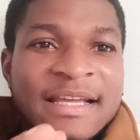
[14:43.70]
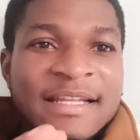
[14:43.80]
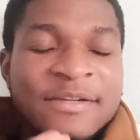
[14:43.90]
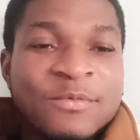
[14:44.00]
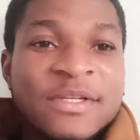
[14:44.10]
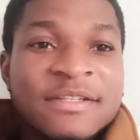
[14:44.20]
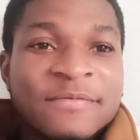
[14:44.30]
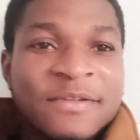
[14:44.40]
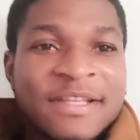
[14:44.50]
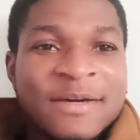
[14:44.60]
And the reason
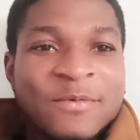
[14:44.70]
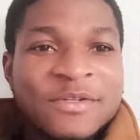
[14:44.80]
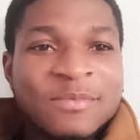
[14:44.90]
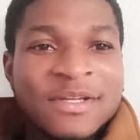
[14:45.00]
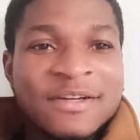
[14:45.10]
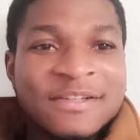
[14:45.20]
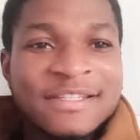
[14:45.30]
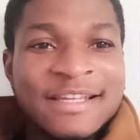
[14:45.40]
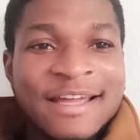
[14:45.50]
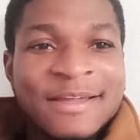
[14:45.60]
for that was
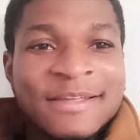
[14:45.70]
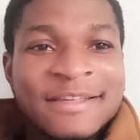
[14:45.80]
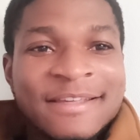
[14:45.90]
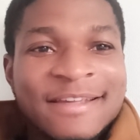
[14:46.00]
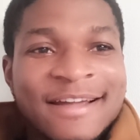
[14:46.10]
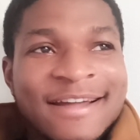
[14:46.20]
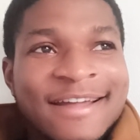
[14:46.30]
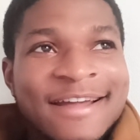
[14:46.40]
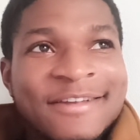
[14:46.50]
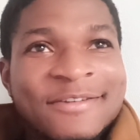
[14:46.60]
because I I
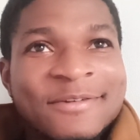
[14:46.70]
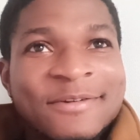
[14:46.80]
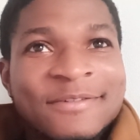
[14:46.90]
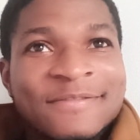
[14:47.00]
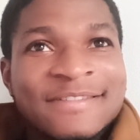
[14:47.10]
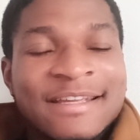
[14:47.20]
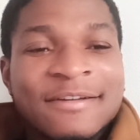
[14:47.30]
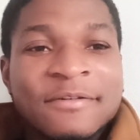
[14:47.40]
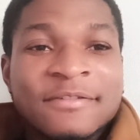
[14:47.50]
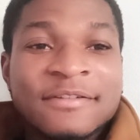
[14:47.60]
had to
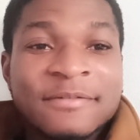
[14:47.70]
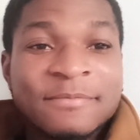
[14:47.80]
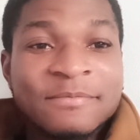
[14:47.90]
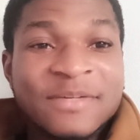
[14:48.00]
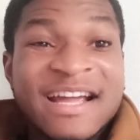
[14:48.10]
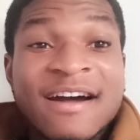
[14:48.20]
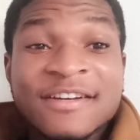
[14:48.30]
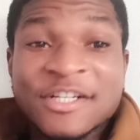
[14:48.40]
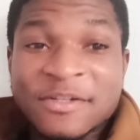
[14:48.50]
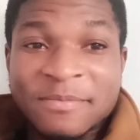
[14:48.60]
take on some
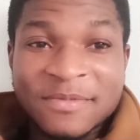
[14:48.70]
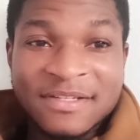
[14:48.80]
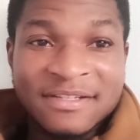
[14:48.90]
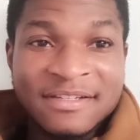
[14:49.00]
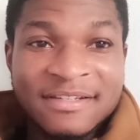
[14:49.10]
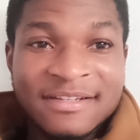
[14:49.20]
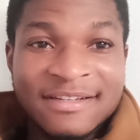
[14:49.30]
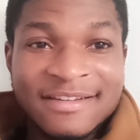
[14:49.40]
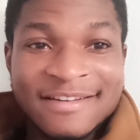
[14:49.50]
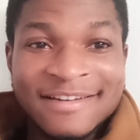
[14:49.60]
car trips.
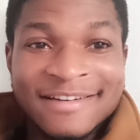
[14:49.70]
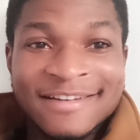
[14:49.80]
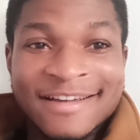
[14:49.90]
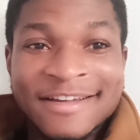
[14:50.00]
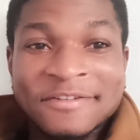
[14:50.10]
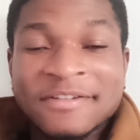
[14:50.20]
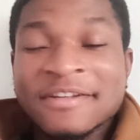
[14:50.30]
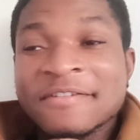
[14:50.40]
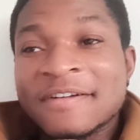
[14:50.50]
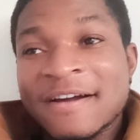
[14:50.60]
Yeah, I had to
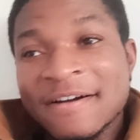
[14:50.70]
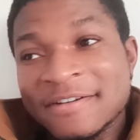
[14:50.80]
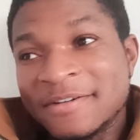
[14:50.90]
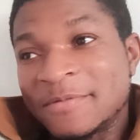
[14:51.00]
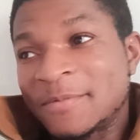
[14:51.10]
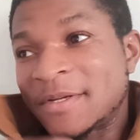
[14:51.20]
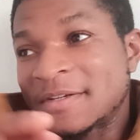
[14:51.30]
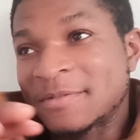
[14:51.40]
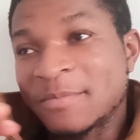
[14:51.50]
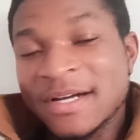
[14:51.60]
take on car trips
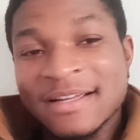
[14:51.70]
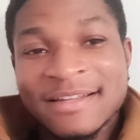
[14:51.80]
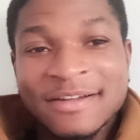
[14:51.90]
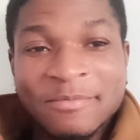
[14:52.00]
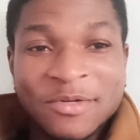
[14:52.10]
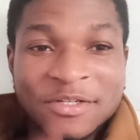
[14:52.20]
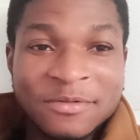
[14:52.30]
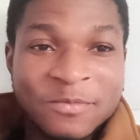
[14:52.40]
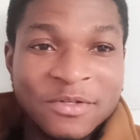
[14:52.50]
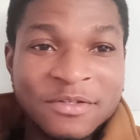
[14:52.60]
because my
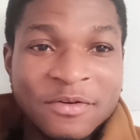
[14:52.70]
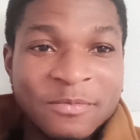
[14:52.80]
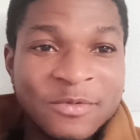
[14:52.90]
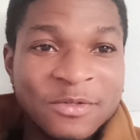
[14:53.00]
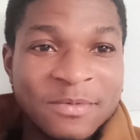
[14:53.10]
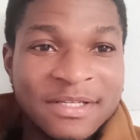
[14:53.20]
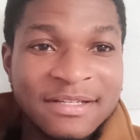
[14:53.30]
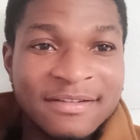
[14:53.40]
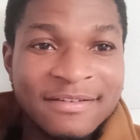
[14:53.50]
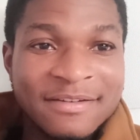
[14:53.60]
commission was almost
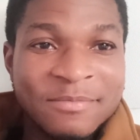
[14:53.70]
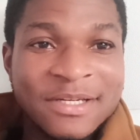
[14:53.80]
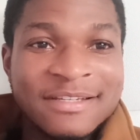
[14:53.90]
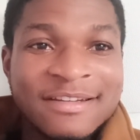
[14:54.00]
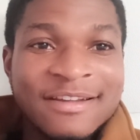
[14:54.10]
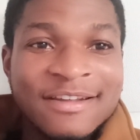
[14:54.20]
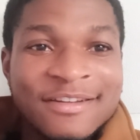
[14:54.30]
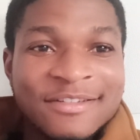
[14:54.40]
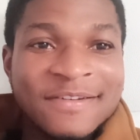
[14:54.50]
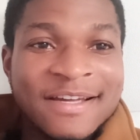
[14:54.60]
reaching the limit.
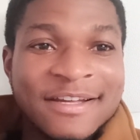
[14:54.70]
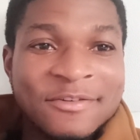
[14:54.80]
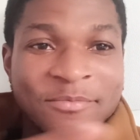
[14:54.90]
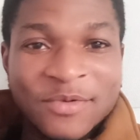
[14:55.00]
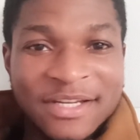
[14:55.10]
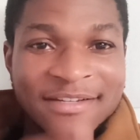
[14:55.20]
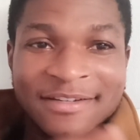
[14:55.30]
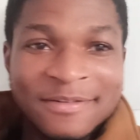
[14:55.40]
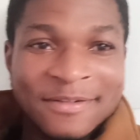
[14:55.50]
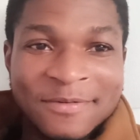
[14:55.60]
So I had to break it
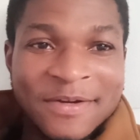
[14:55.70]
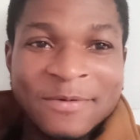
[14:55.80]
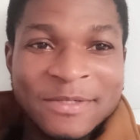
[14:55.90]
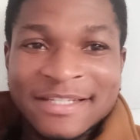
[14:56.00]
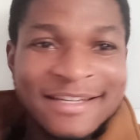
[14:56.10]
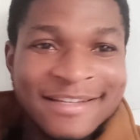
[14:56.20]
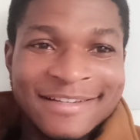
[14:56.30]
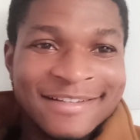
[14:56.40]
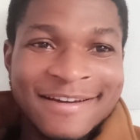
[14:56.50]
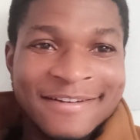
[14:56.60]
down. So I was
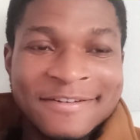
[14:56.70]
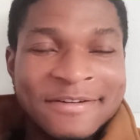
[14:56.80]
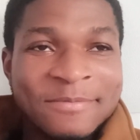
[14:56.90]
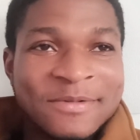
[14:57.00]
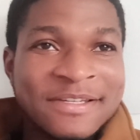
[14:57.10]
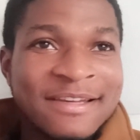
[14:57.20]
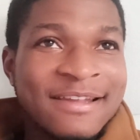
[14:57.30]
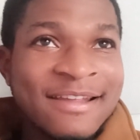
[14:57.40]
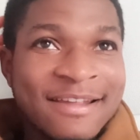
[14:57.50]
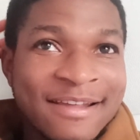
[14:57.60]
taking car trips
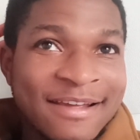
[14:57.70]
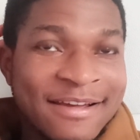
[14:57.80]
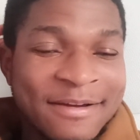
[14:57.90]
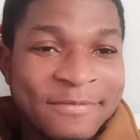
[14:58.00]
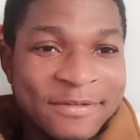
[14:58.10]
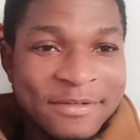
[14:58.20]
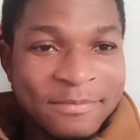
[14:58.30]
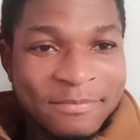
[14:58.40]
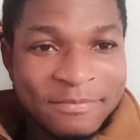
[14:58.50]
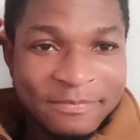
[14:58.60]
uh, for
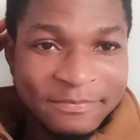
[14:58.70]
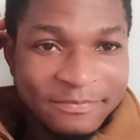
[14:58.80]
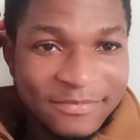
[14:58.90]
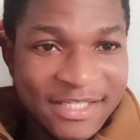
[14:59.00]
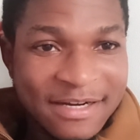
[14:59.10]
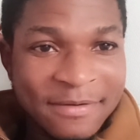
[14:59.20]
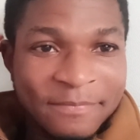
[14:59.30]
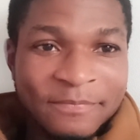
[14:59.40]
some time.